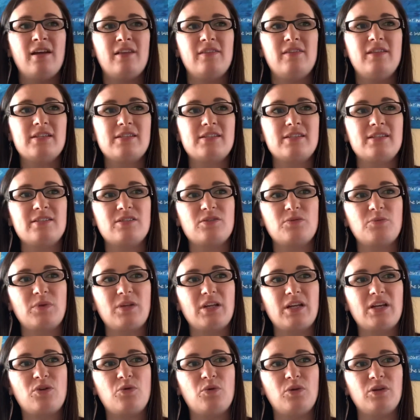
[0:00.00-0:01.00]
This is a
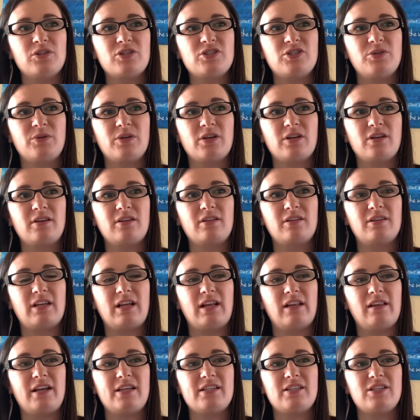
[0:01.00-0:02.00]
really cool tuner that
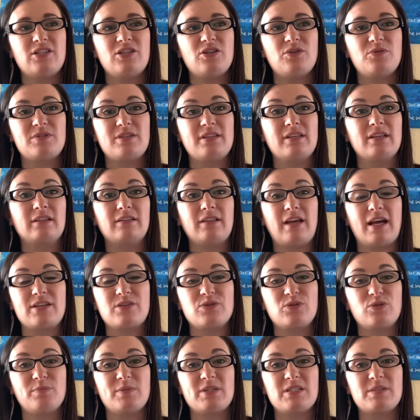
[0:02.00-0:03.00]
I like to use in the
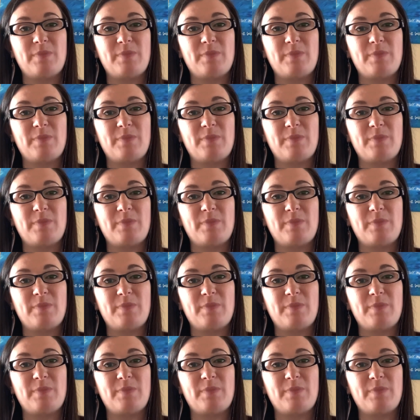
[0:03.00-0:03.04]
classroom,